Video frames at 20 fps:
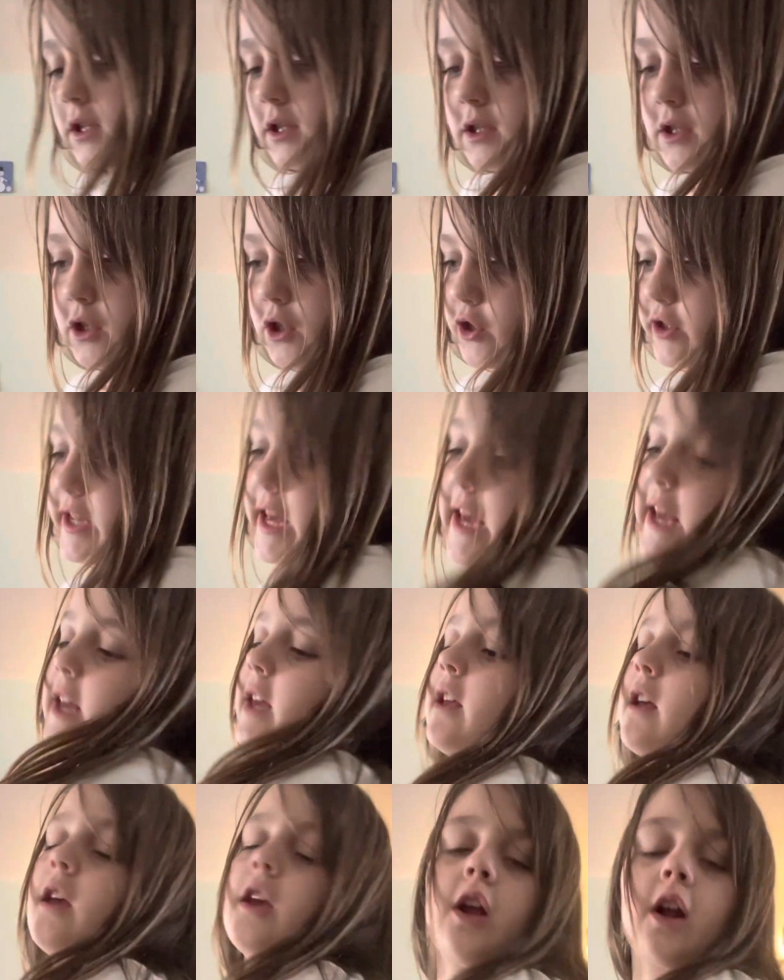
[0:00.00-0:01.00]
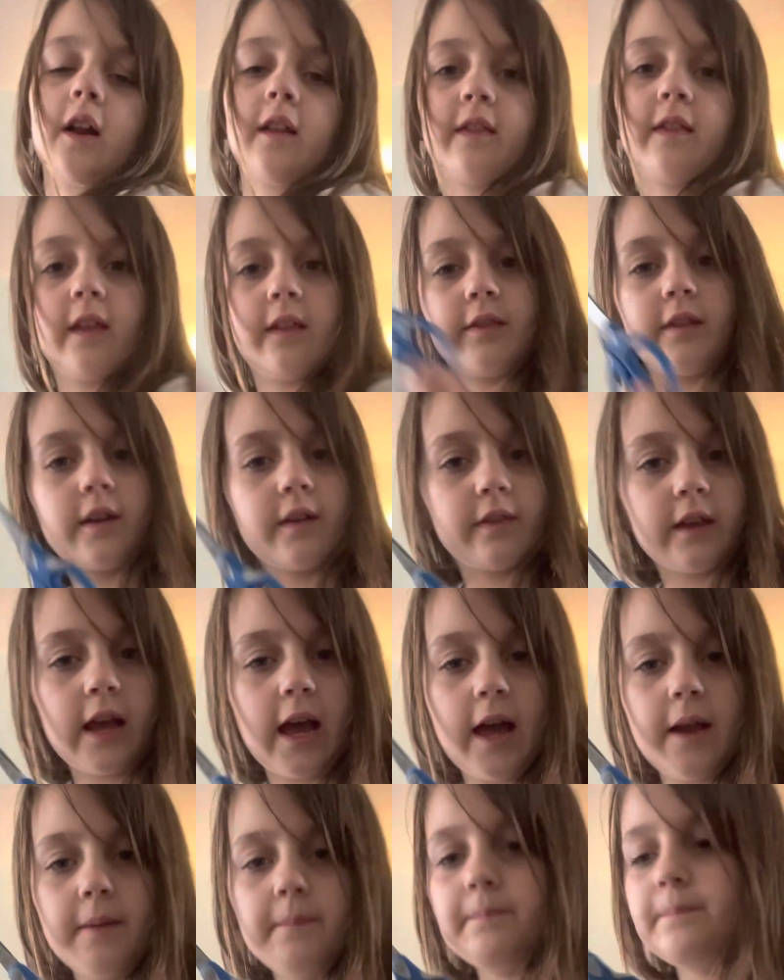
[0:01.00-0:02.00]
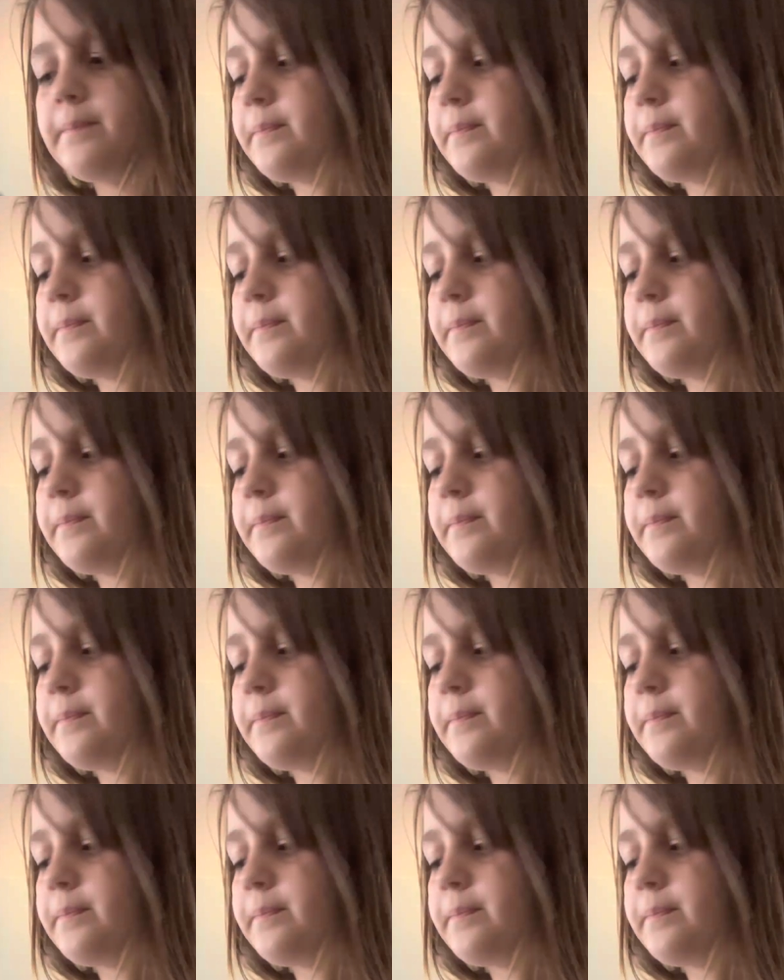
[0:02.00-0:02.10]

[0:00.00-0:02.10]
you'll take your scissors again,